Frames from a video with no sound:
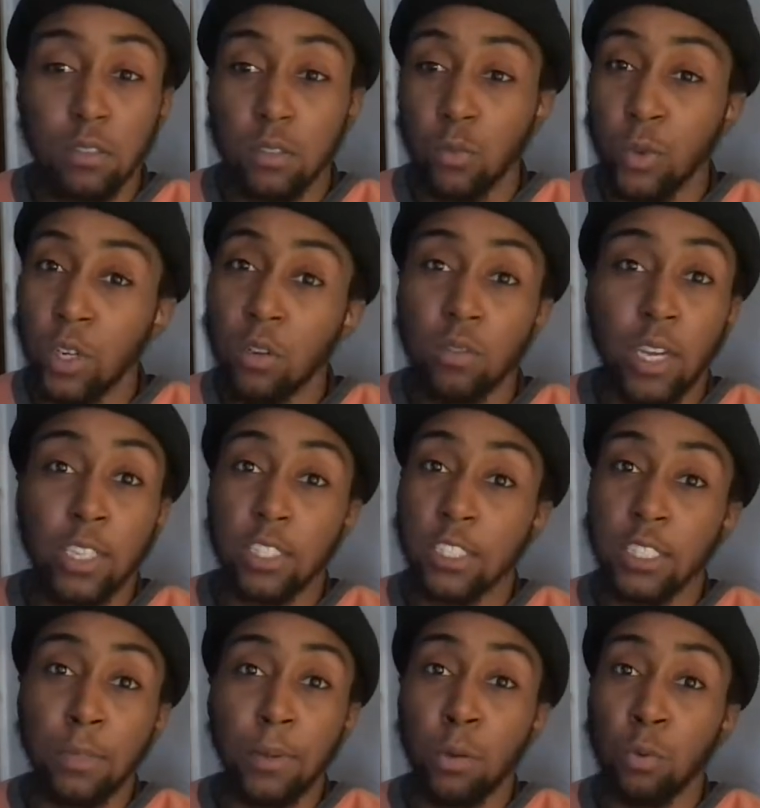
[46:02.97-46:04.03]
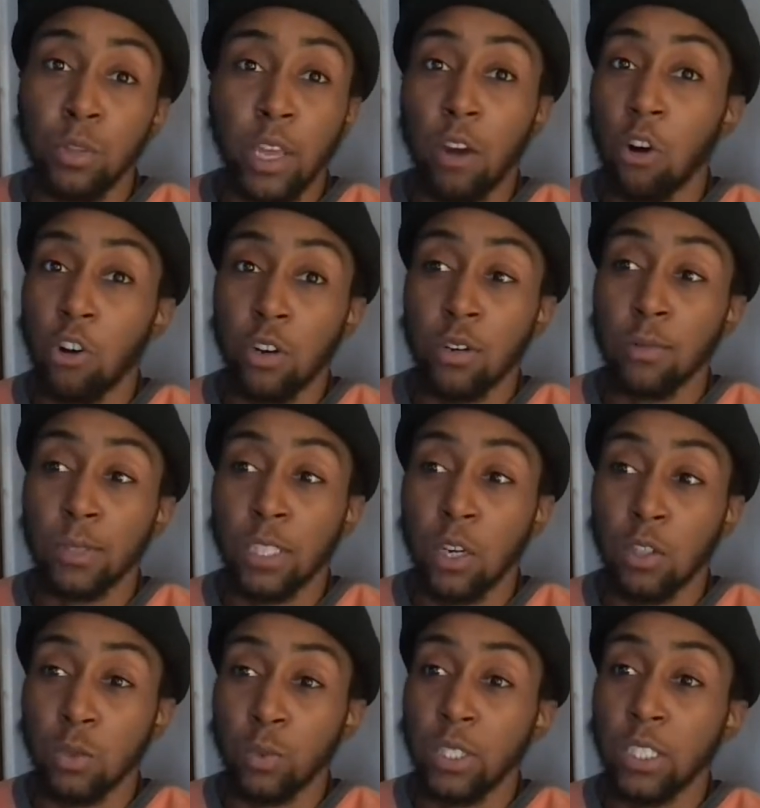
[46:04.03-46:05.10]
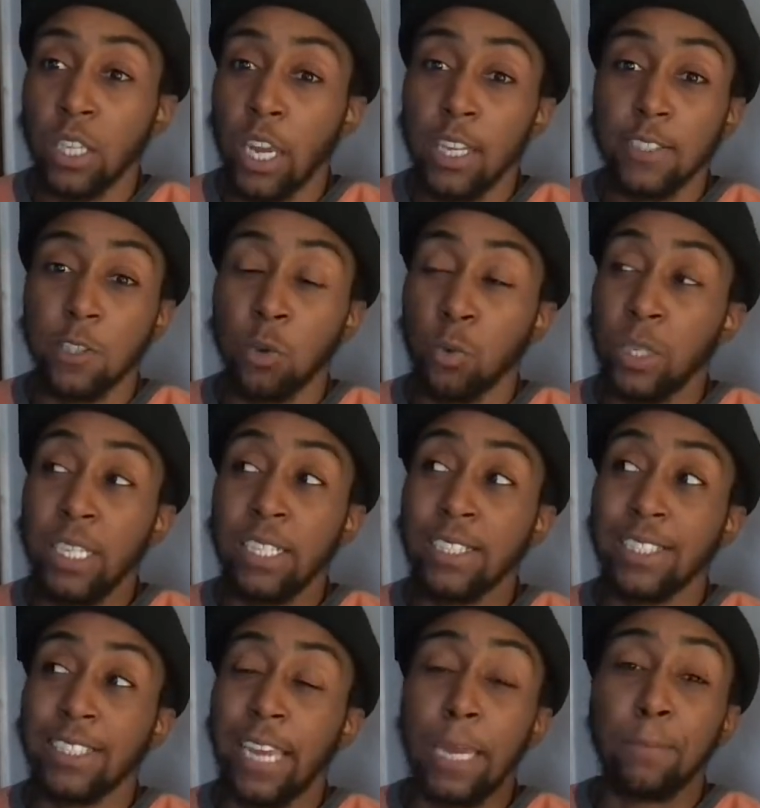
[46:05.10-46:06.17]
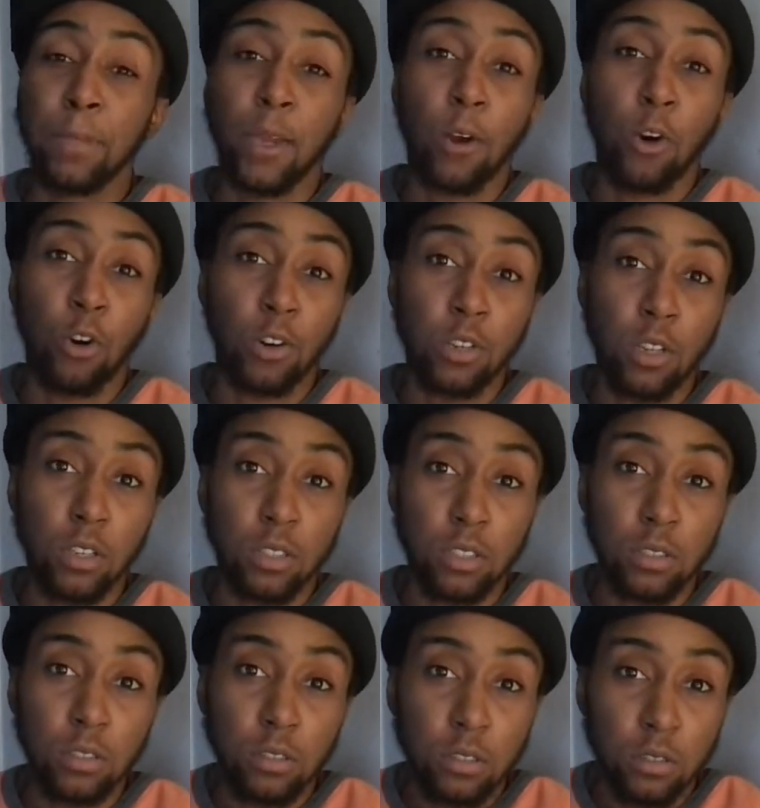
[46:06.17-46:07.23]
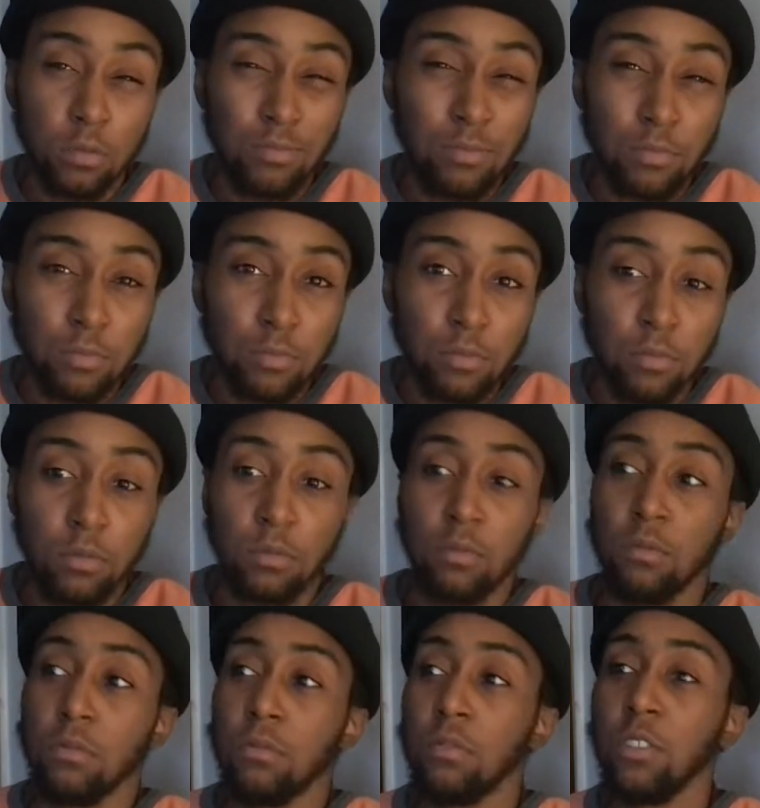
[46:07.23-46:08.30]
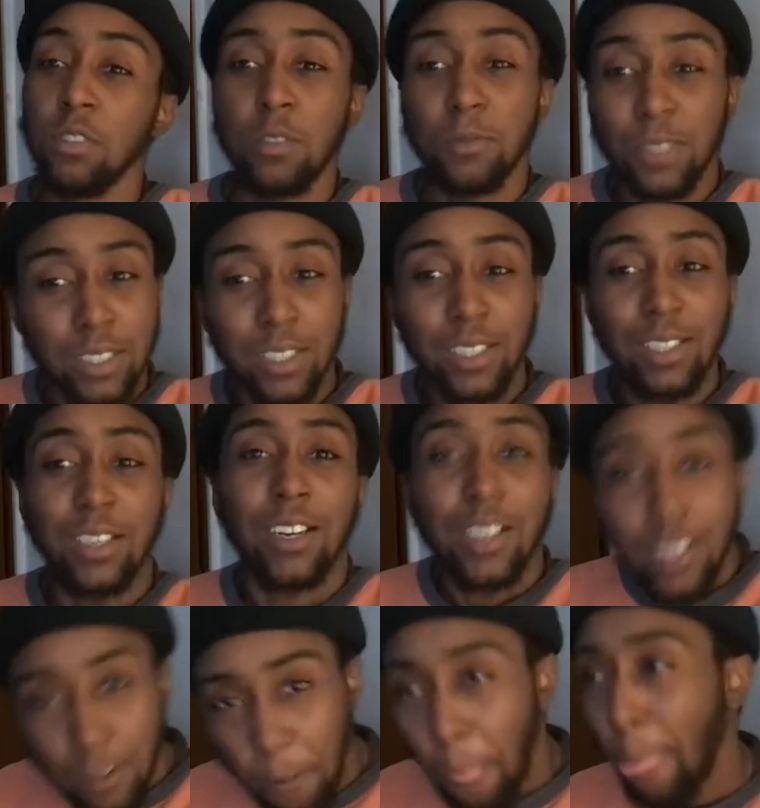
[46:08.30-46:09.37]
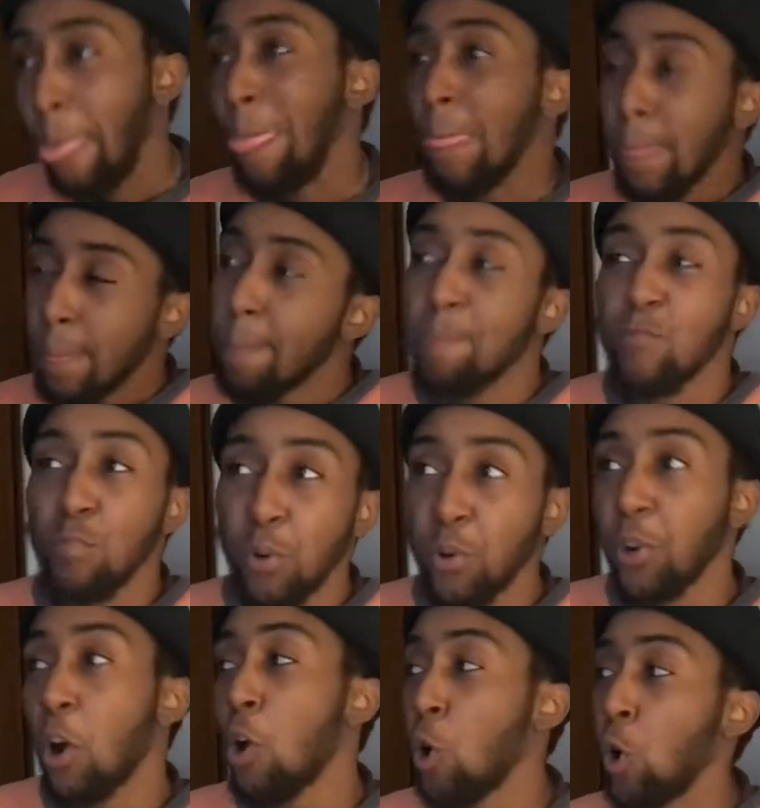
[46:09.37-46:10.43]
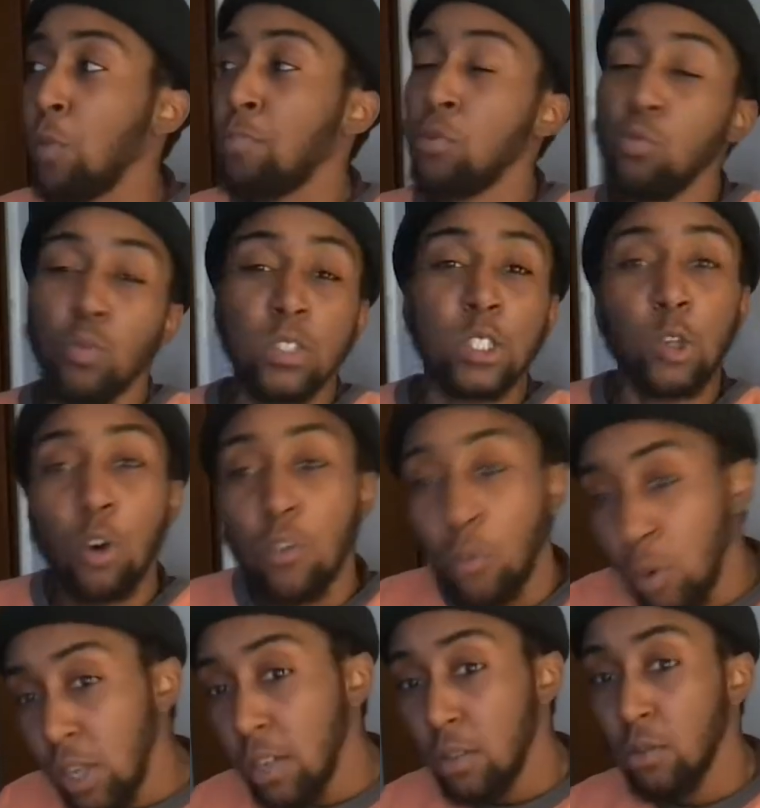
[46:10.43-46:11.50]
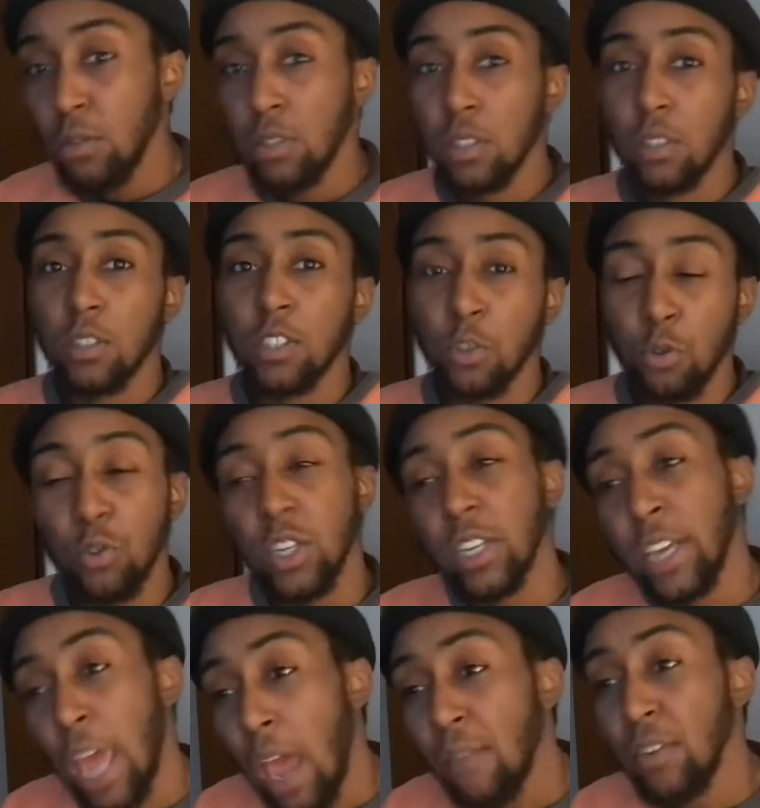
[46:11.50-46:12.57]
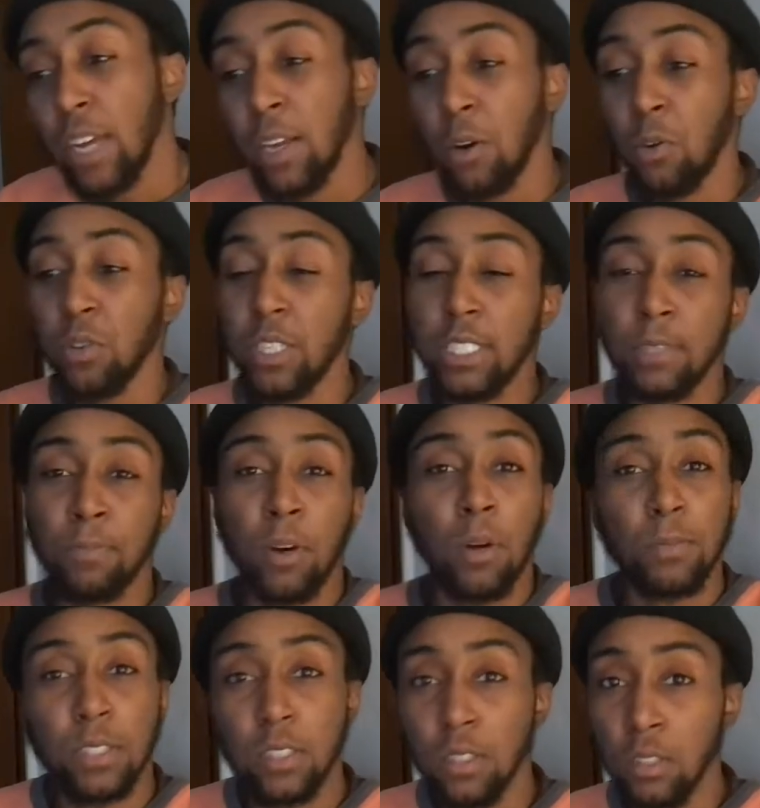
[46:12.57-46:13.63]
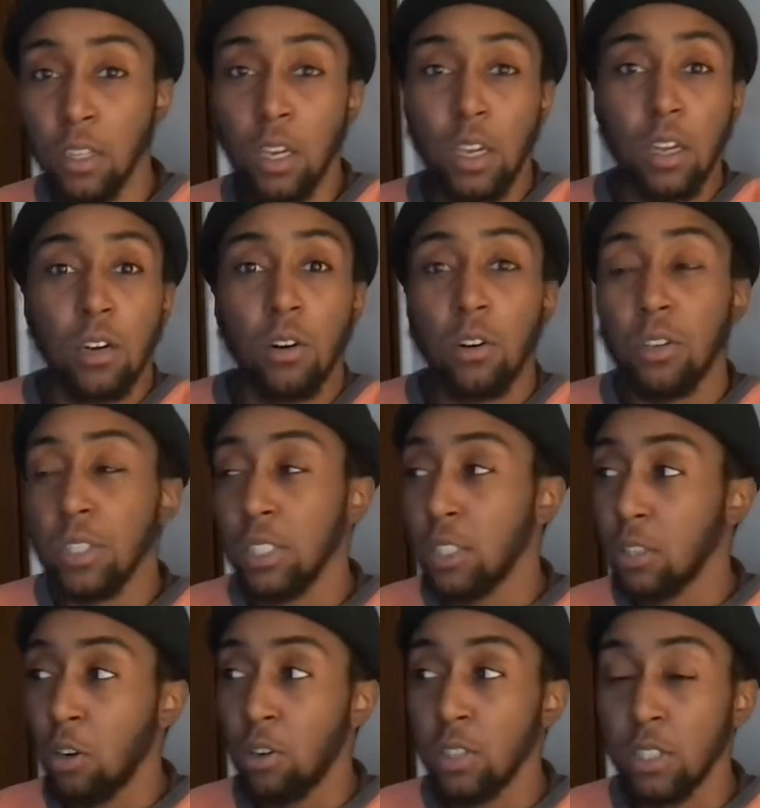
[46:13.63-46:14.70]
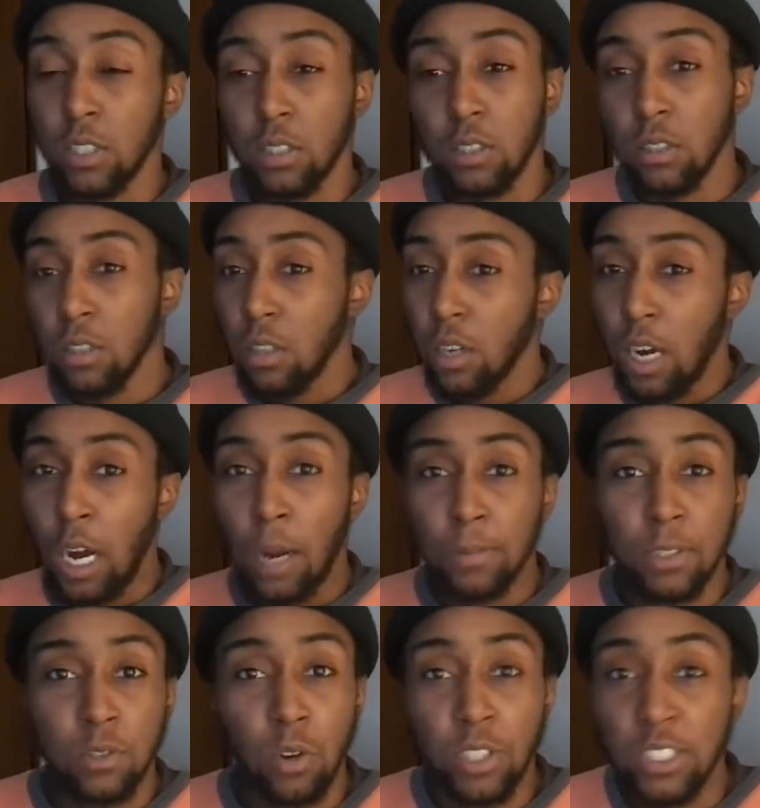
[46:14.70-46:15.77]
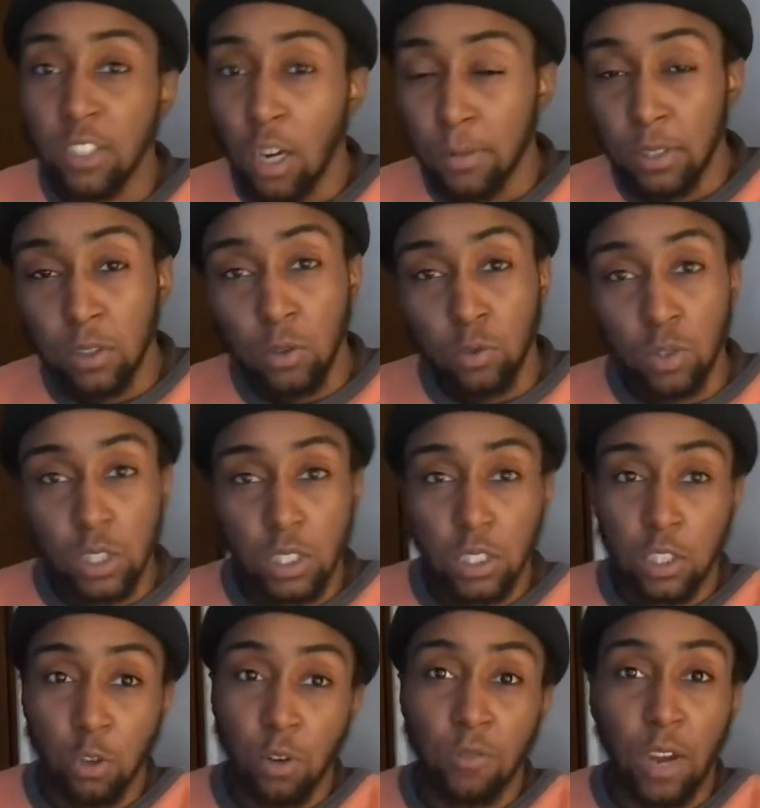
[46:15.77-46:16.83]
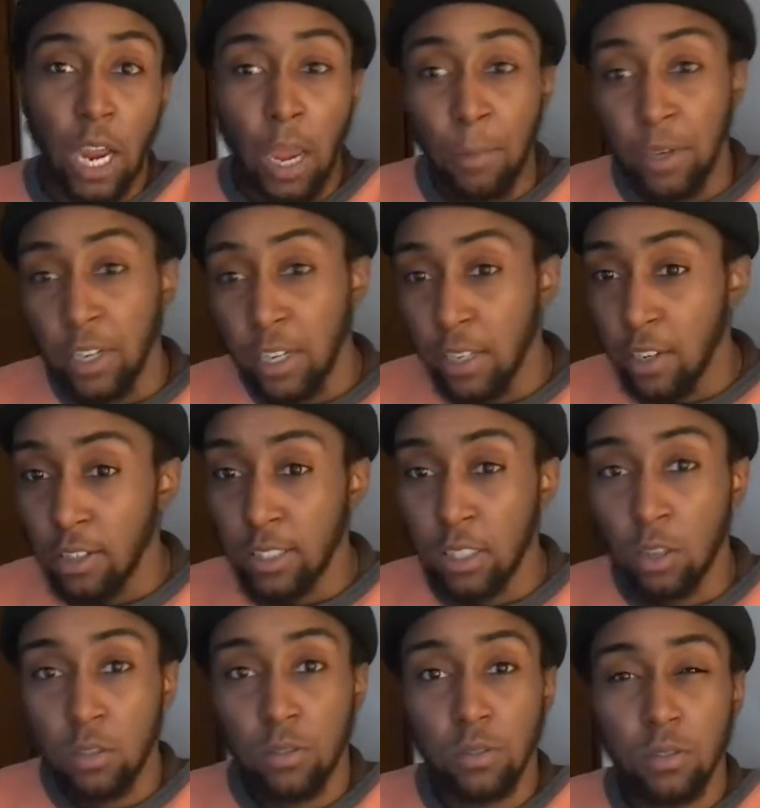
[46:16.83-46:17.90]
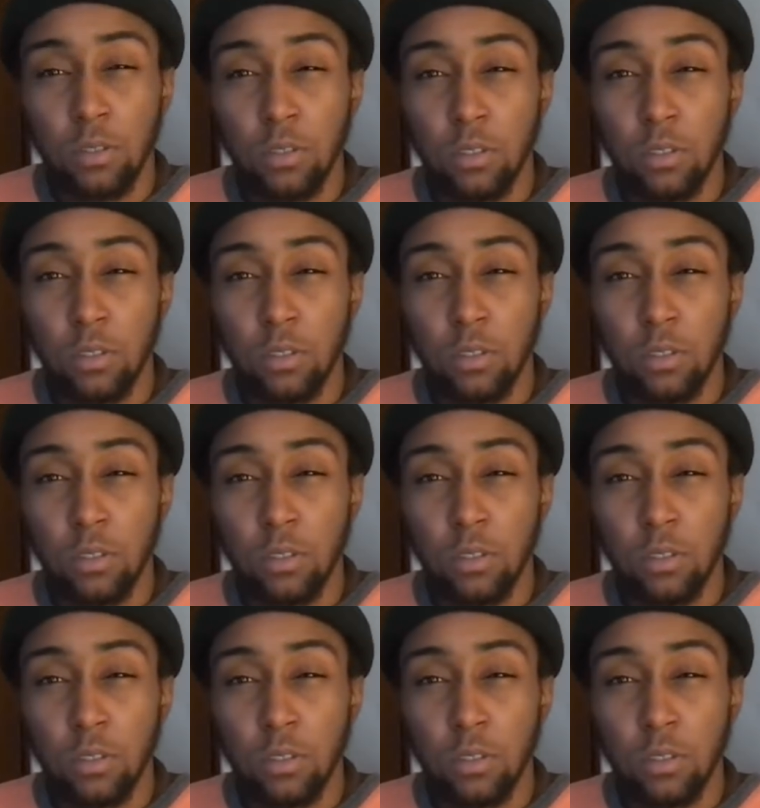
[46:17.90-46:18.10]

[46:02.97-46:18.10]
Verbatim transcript: we don't like to see people that hard on themselves. We skate so we can escape that hardness. You know what I'm saying? Like you put on a hard boot with soft wheels so you can navigate all these bumps and all this, all this obstacle, all these obstacles in your environment and in yourself.